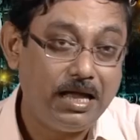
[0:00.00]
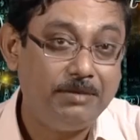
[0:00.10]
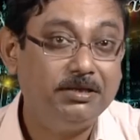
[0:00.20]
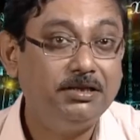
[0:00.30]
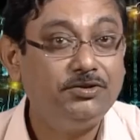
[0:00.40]

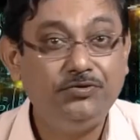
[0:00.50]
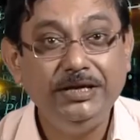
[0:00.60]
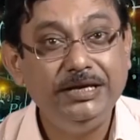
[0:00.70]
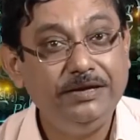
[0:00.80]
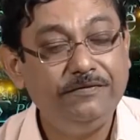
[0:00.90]
Among the
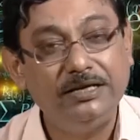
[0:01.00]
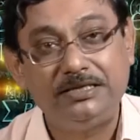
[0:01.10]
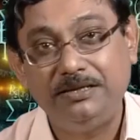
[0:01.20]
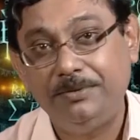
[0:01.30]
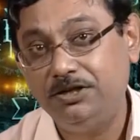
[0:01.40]
three given
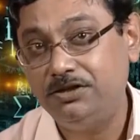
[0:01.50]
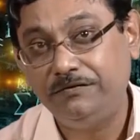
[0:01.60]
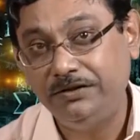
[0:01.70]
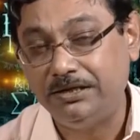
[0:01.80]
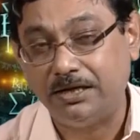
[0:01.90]
estimators
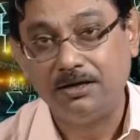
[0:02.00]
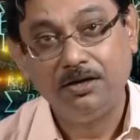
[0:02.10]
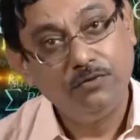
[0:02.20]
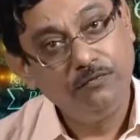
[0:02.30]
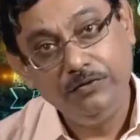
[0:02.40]
of theta,
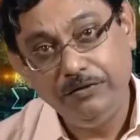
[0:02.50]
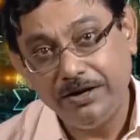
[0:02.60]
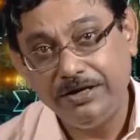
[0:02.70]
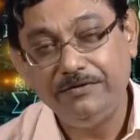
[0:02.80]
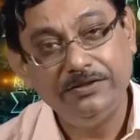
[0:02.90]
we
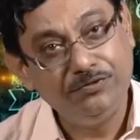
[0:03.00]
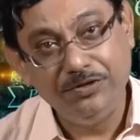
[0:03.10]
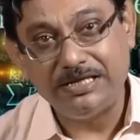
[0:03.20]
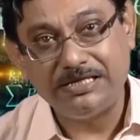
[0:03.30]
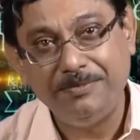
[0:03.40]
were given
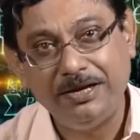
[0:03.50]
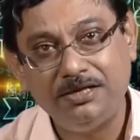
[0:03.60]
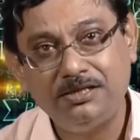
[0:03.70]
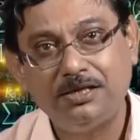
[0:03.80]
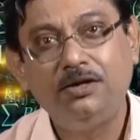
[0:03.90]
three
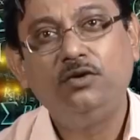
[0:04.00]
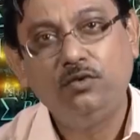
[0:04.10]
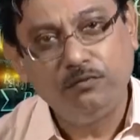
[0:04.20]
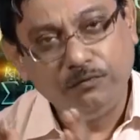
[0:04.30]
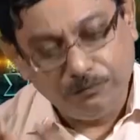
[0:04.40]
estimators.
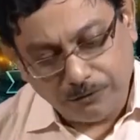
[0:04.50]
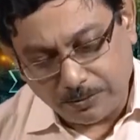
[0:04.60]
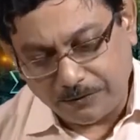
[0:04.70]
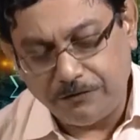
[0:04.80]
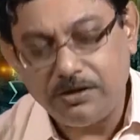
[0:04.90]

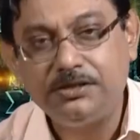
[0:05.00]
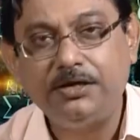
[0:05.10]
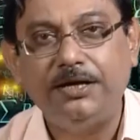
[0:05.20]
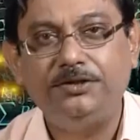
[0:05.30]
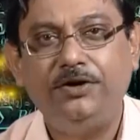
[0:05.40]
From the first
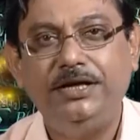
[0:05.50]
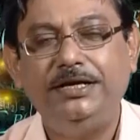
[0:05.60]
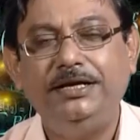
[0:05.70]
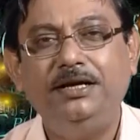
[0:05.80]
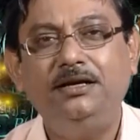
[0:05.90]

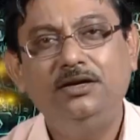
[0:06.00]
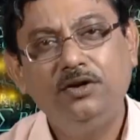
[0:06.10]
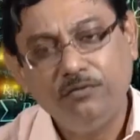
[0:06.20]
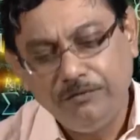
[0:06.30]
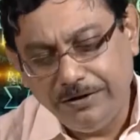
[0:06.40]
criteria,
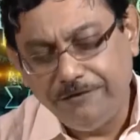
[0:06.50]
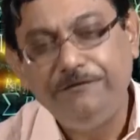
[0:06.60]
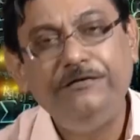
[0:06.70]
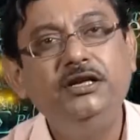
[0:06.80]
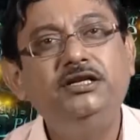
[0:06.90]
we
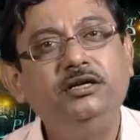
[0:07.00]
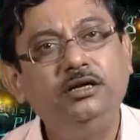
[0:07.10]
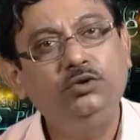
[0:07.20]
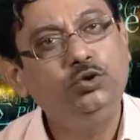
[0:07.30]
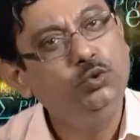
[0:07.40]
filtered
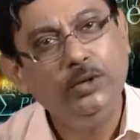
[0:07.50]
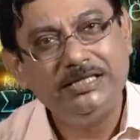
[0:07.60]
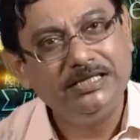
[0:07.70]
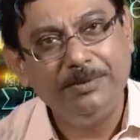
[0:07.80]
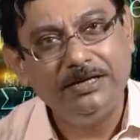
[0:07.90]
out two
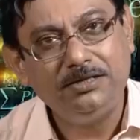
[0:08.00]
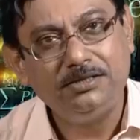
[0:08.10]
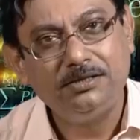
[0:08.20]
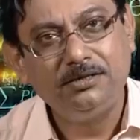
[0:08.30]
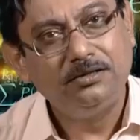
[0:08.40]

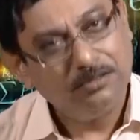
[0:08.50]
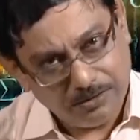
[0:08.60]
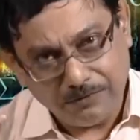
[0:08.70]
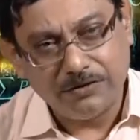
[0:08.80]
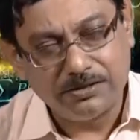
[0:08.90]
estimators,
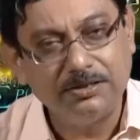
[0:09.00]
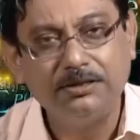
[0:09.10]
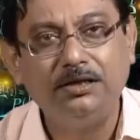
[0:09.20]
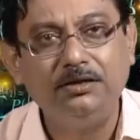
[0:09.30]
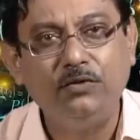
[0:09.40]
the first and the
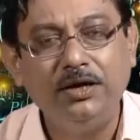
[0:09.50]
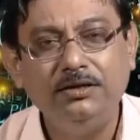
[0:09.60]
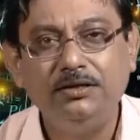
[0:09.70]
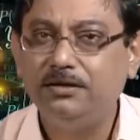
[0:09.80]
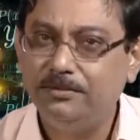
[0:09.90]
third one,
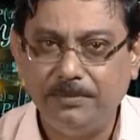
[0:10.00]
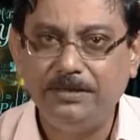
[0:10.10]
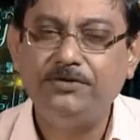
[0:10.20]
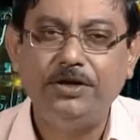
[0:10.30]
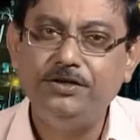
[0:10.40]
by
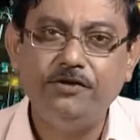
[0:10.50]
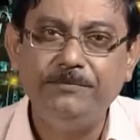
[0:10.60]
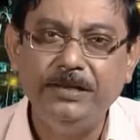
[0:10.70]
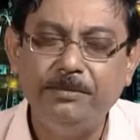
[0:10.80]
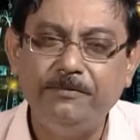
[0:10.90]
the criteria of
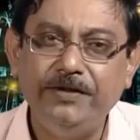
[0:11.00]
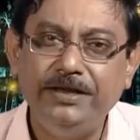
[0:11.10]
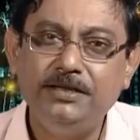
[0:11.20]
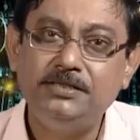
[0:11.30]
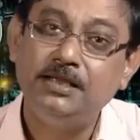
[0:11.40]
minimum
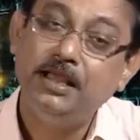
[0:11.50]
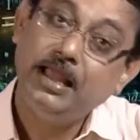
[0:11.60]
variance.